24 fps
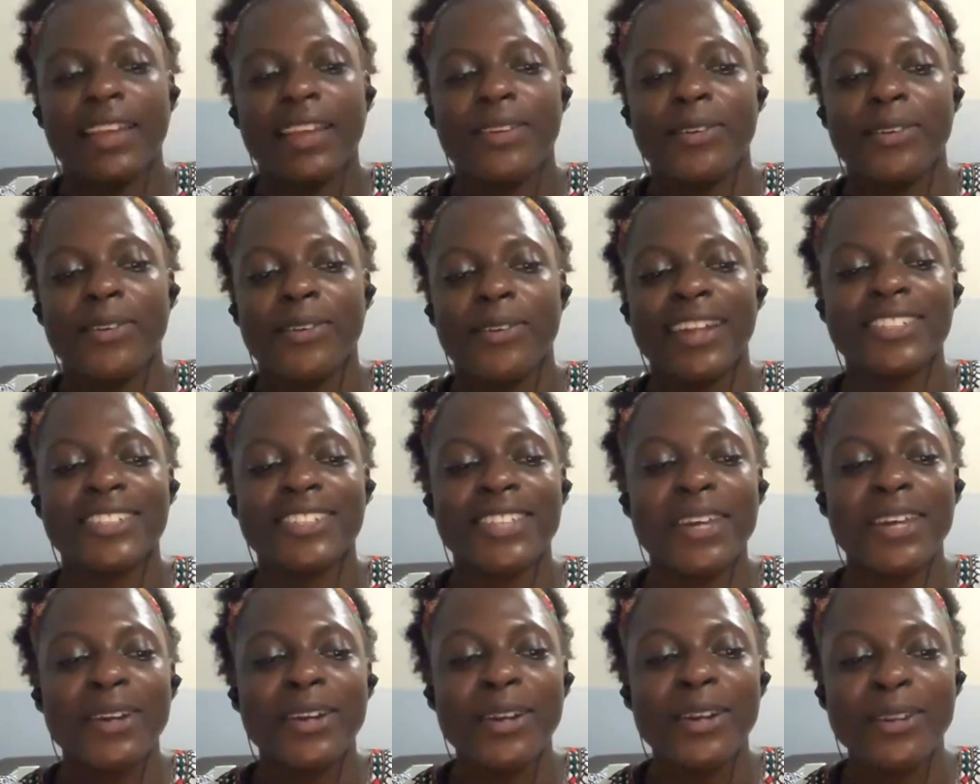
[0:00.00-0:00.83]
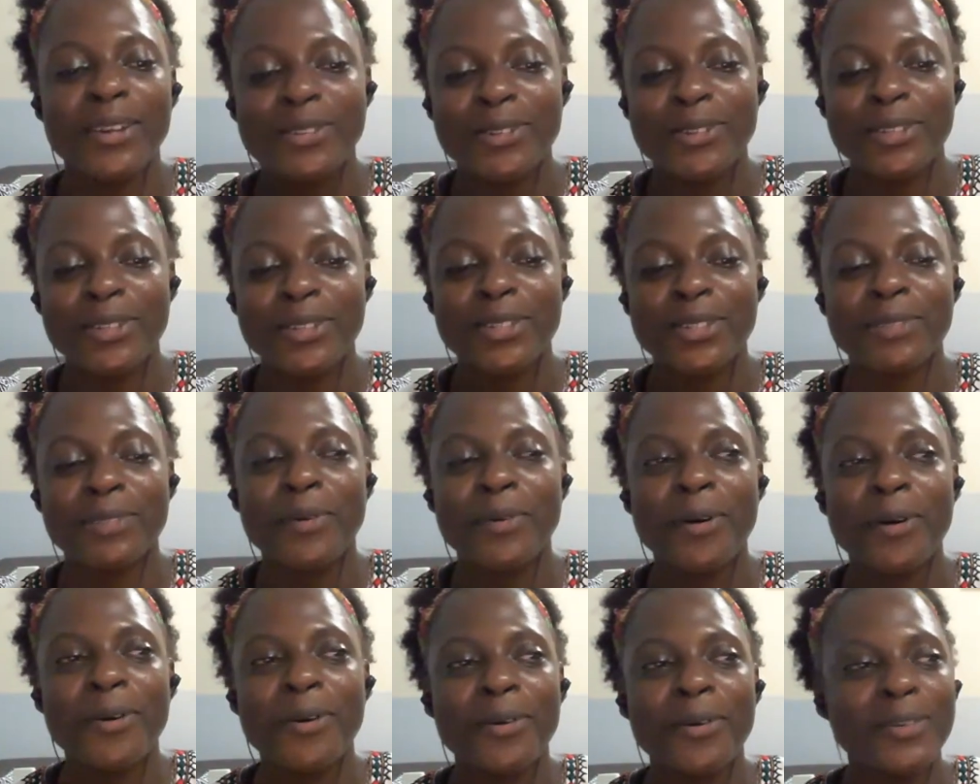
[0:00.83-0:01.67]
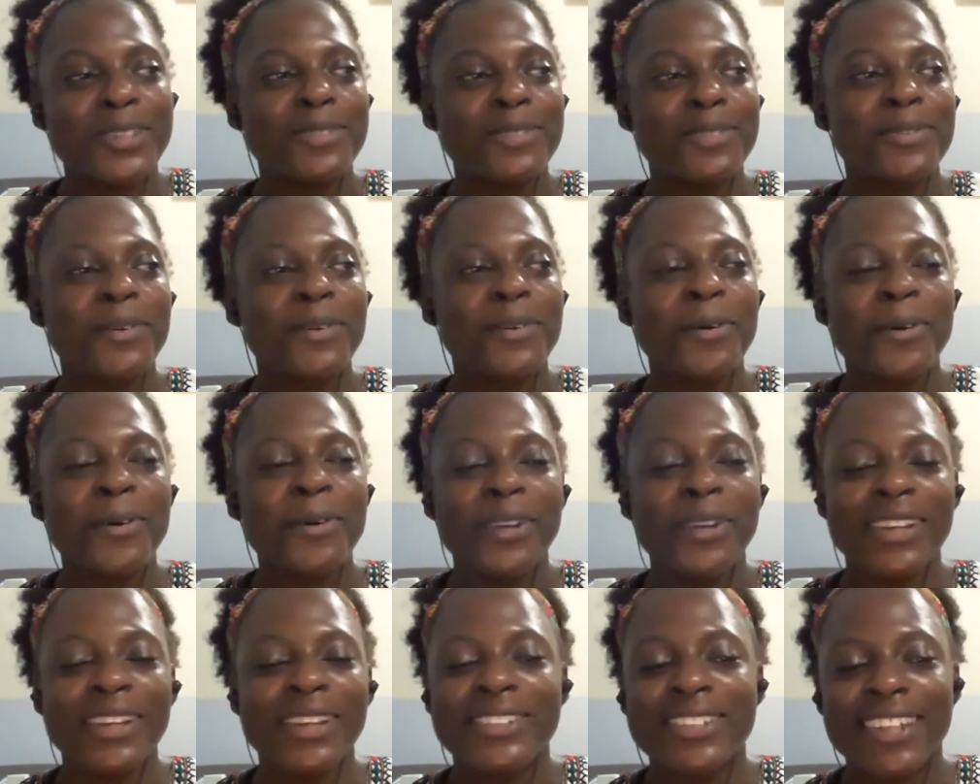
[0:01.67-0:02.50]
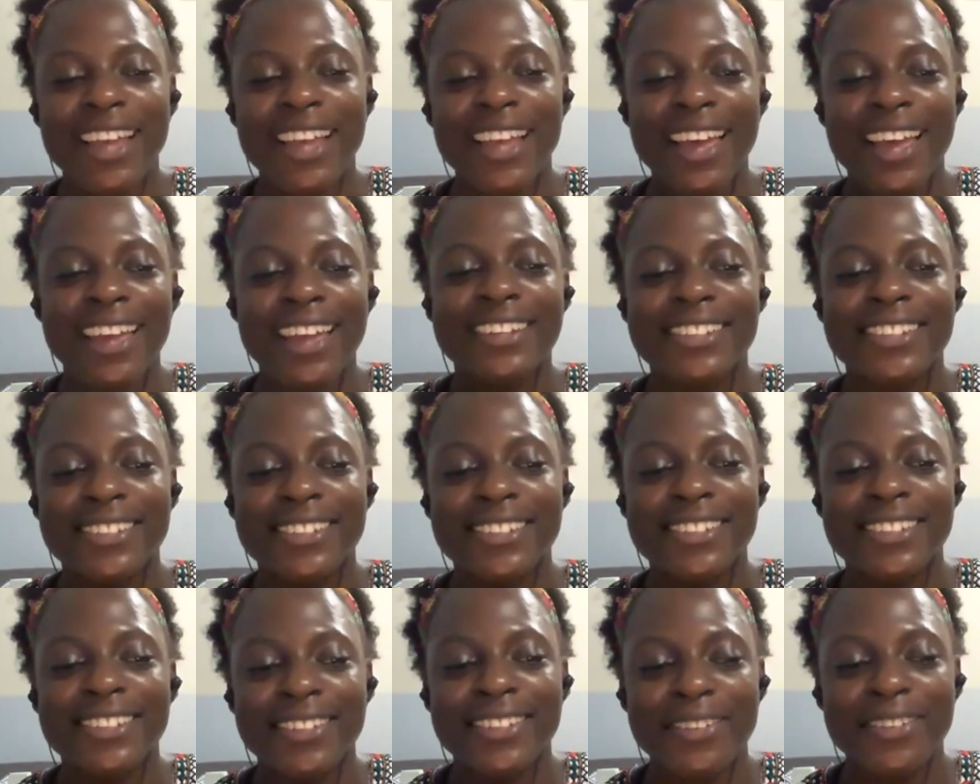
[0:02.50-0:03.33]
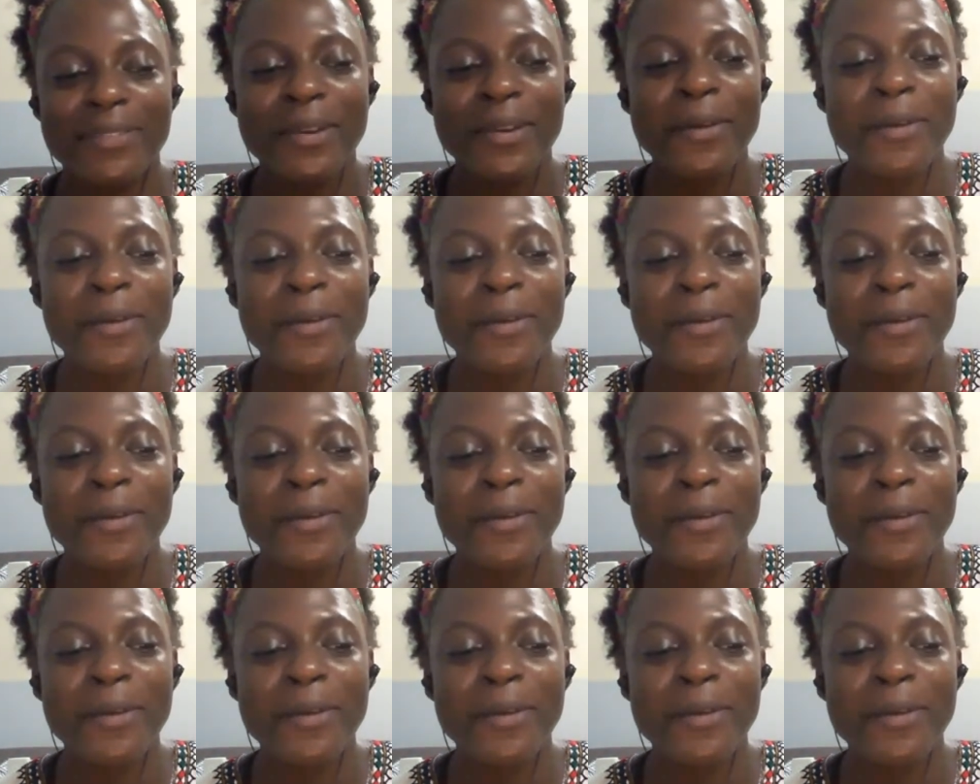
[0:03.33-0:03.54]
a shout out to Spo, who is recording tonight. We also